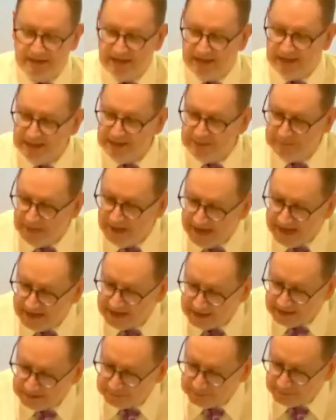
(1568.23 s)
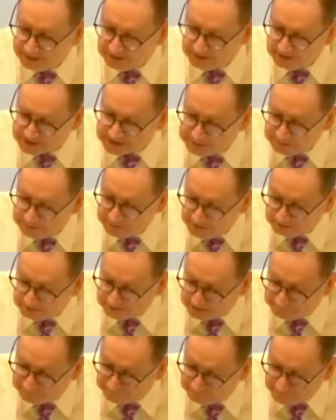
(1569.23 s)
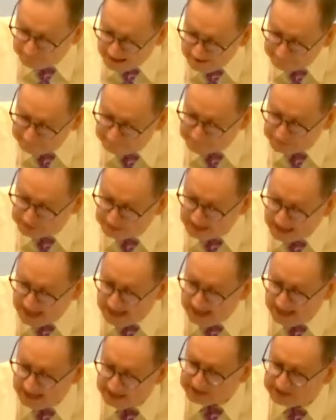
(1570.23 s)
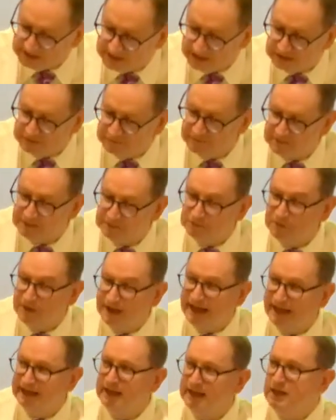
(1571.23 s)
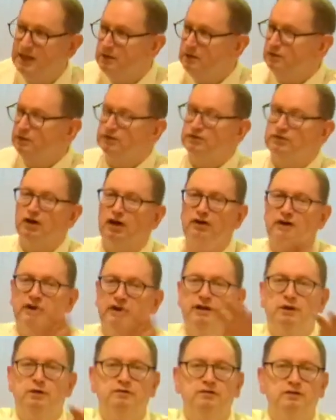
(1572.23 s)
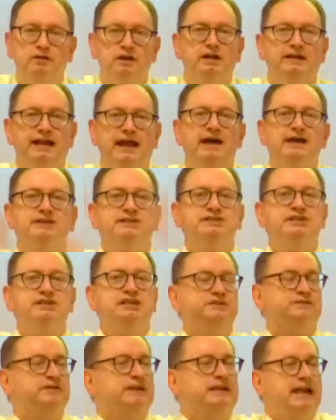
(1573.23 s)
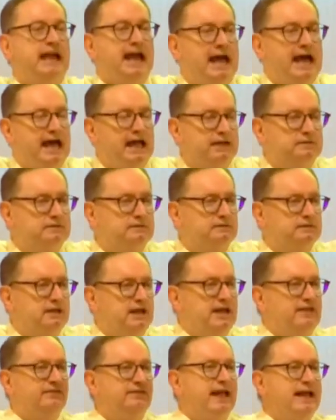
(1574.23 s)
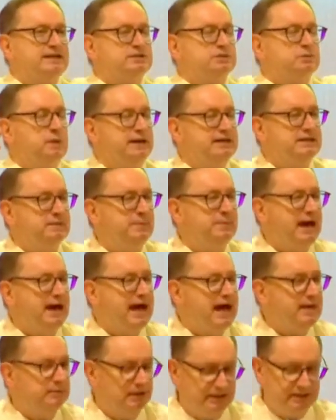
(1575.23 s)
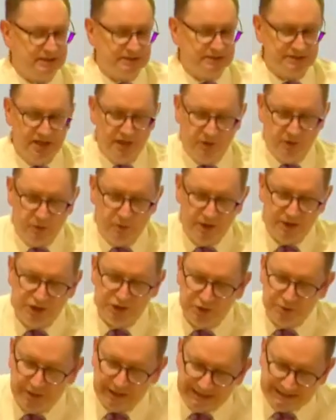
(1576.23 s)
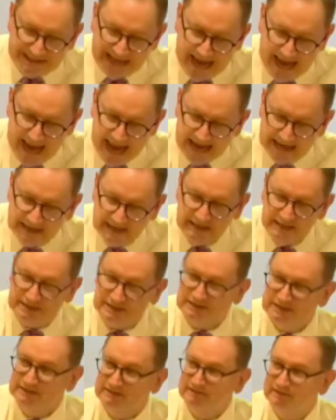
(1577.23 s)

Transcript: He made it because he built it five foot high and six feet wide. Turn it over, now it's six feet high. That's the way the Bible is. When you attack it,